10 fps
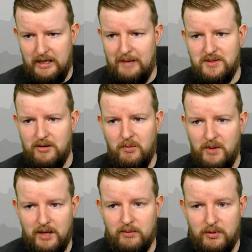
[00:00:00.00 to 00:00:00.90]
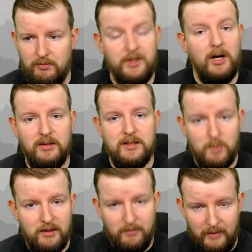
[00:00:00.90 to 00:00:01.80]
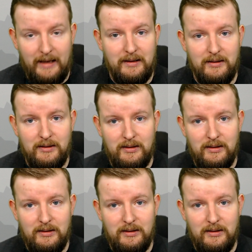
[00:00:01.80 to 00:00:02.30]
lapse in there or whatever, but regardless, welcome back.